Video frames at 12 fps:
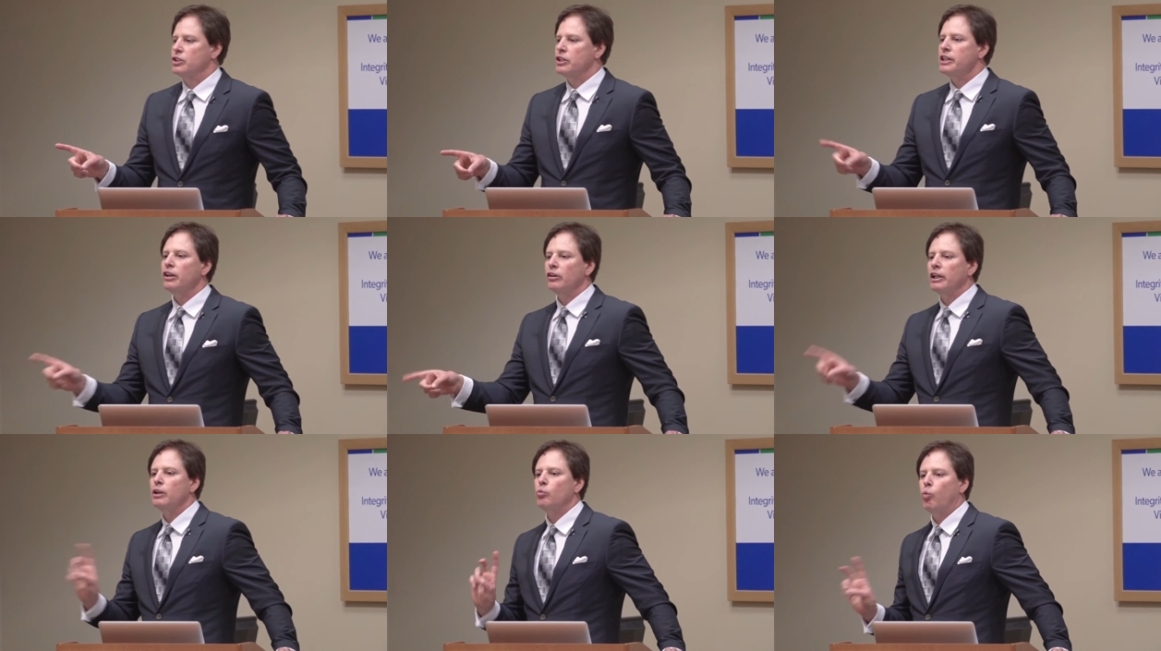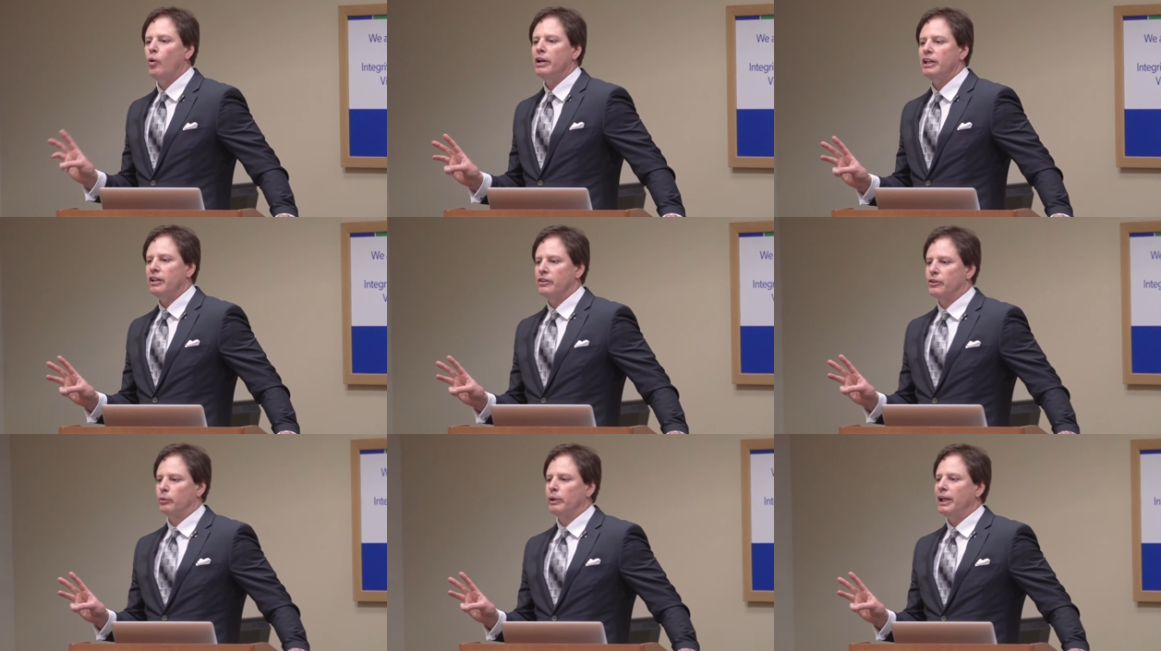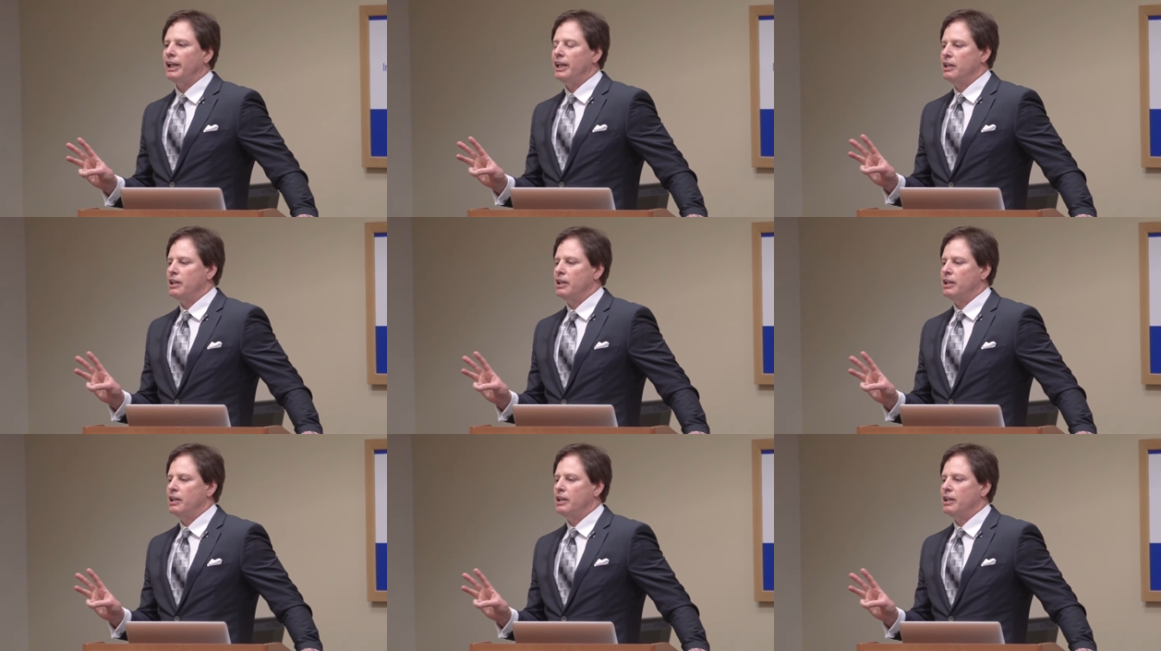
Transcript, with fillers: to nearly one in three